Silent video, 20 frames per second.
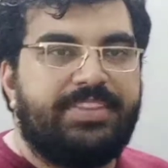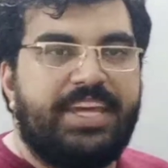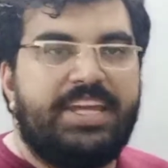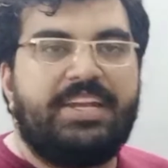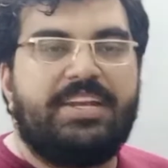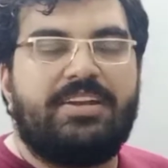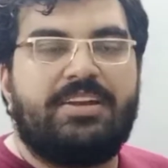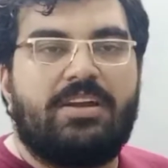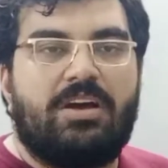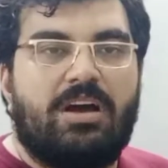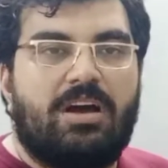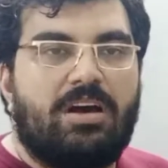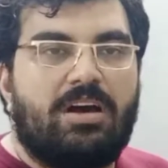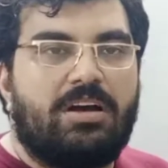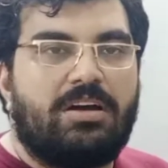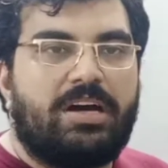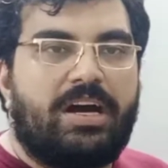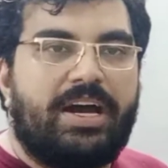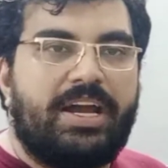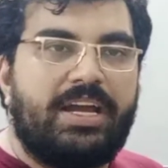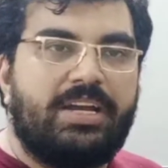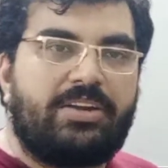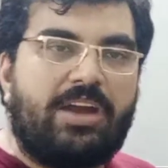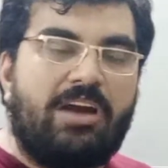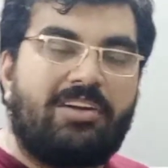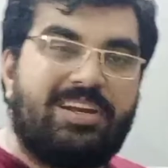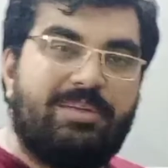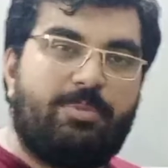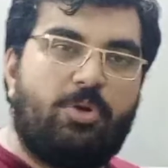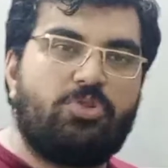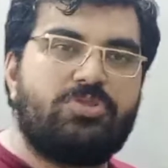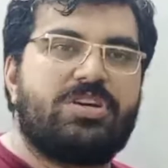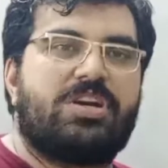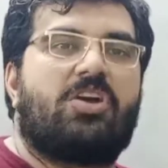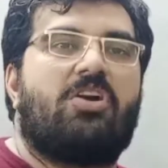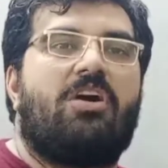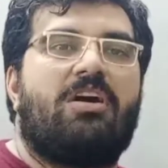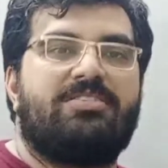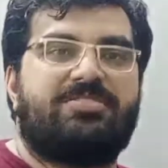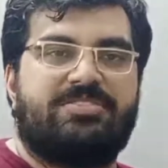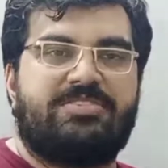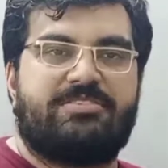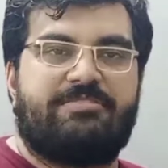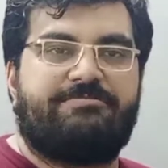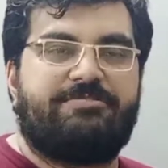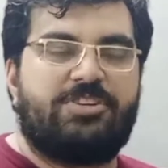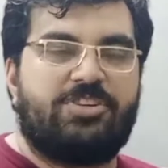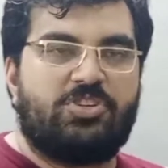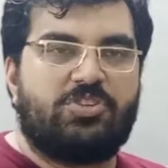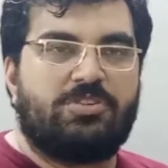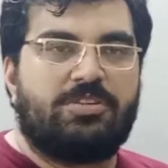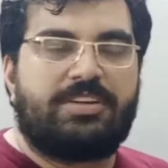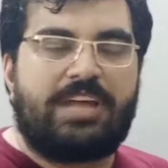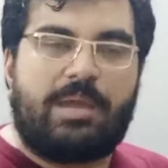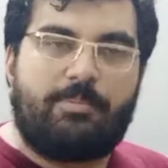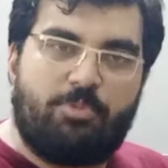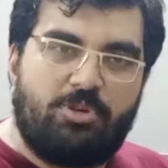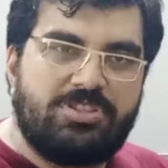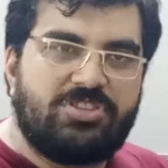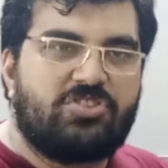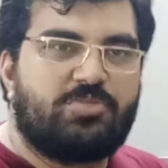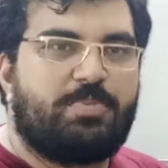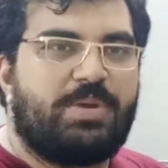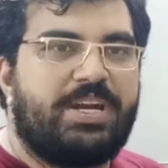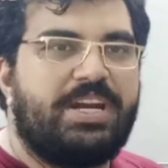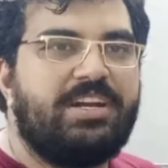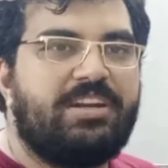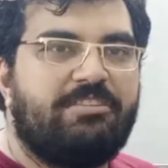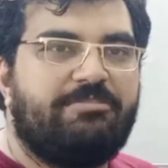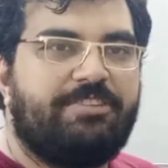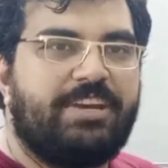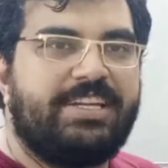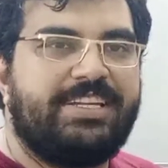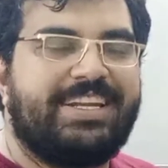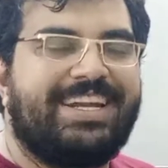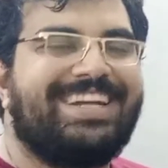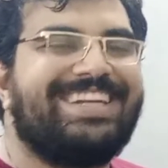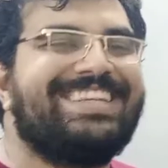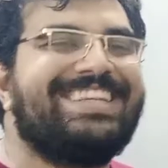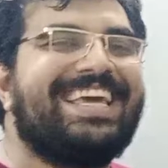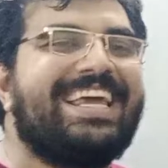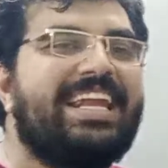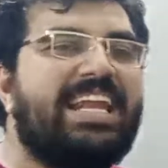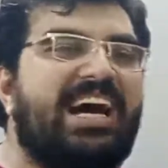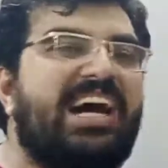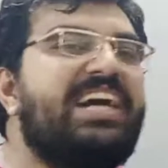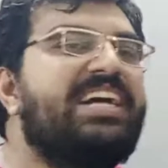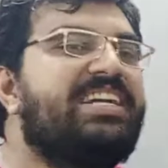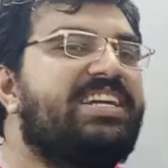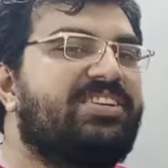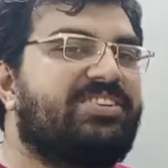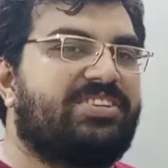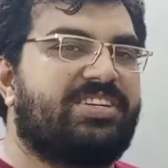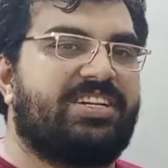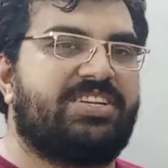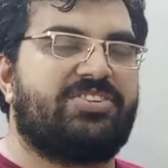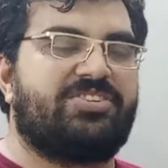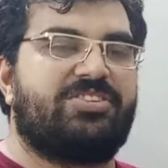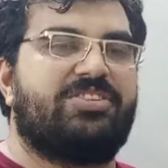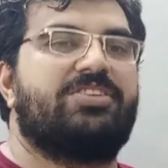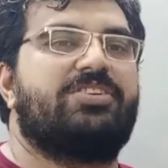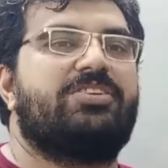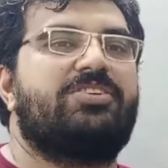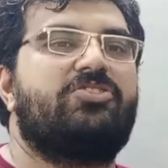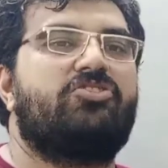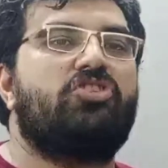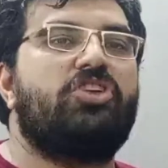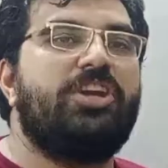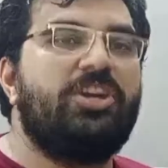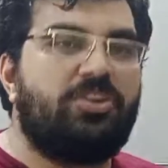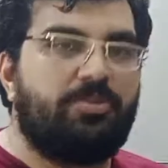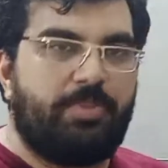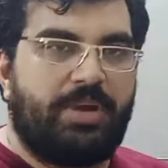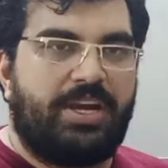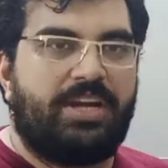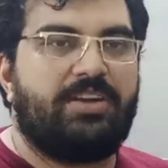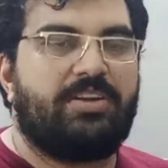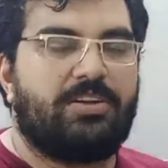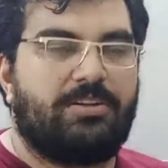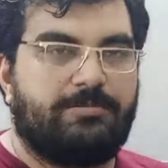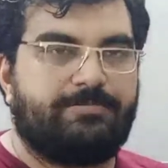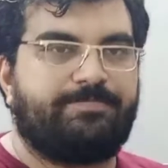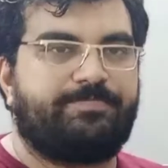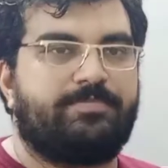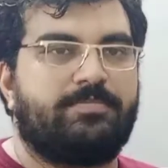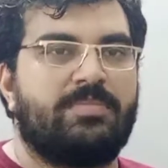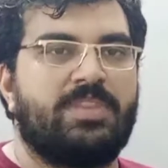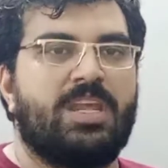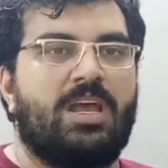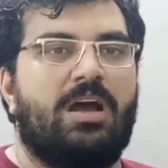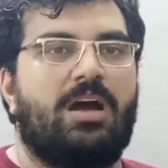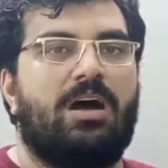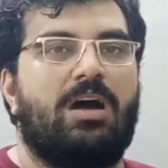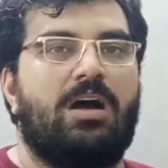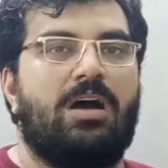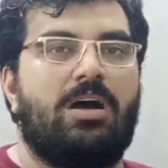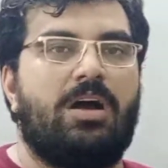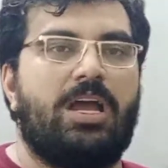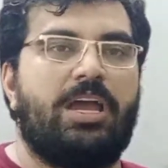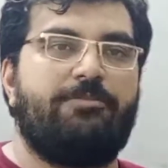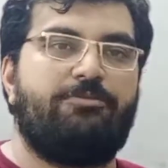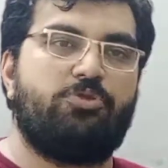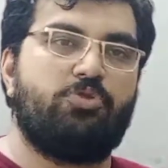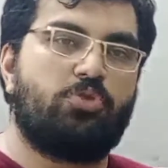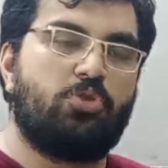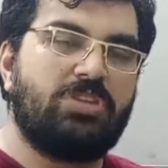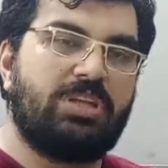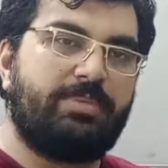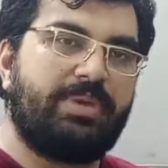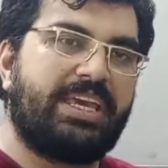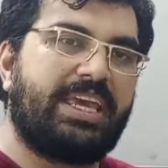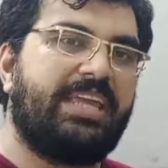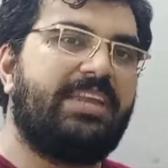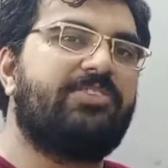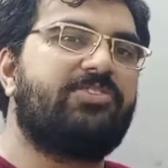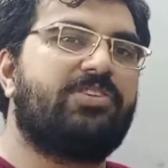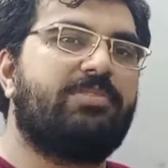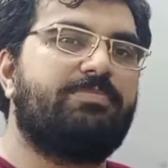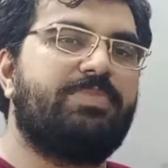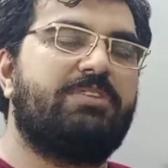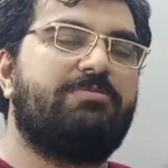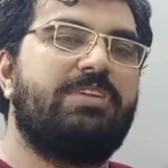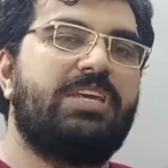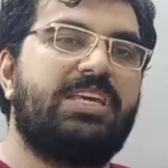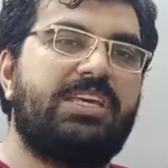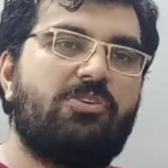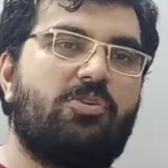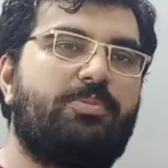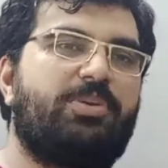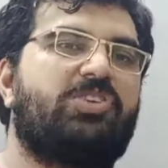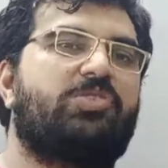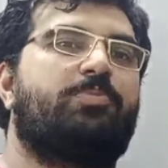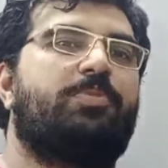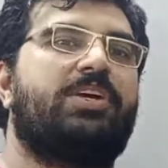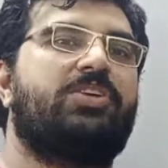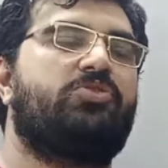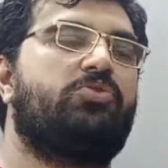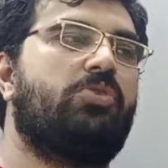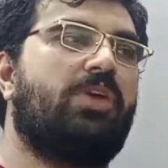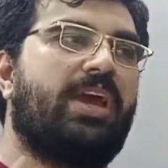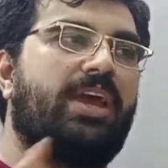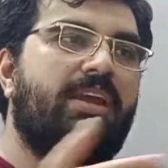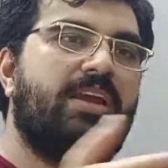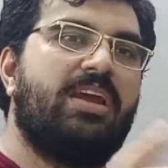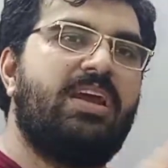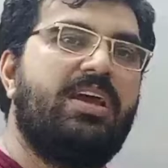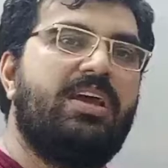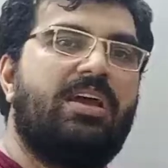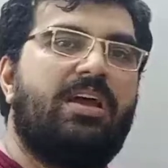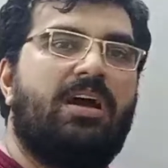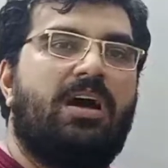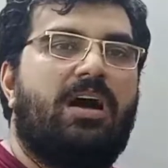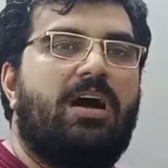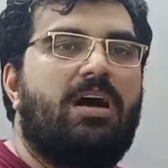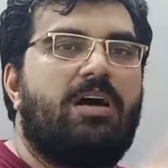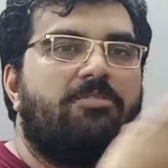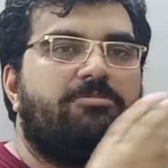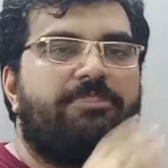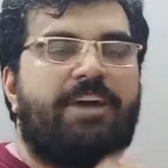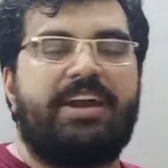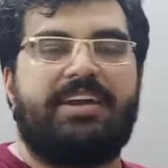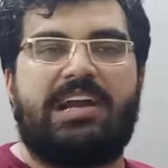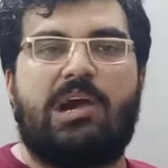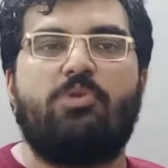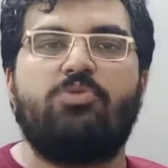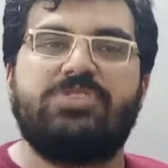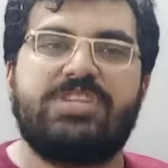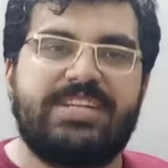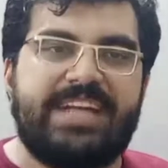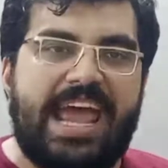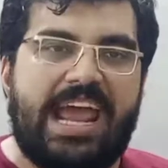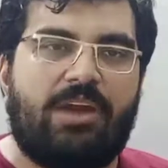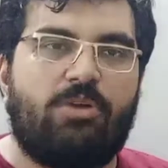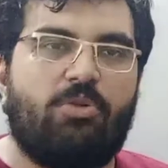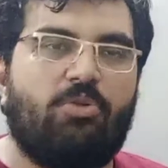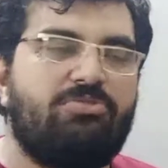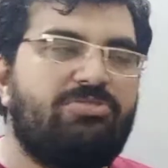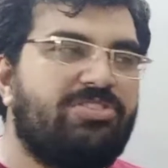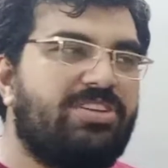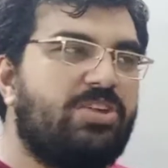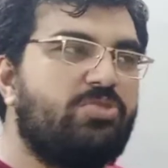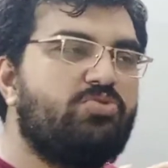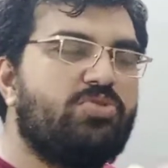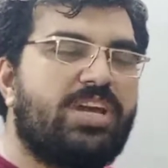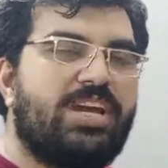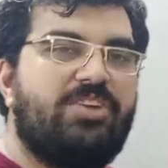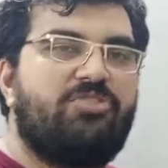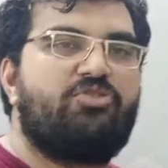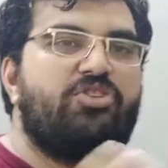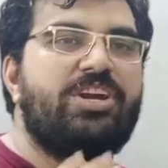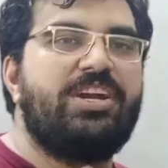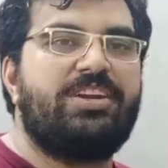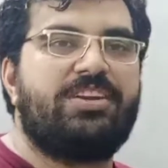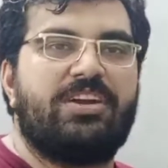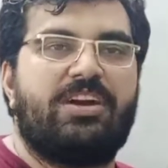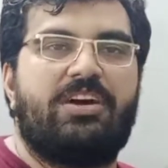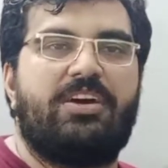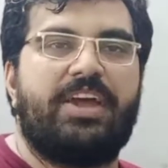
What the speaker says: Then I talked about the causes of the type 1 respiratory failure, and then I discussed the treatment. If you know the mechanism, the VQ mismatch, you can find out the diagnosis and you can treat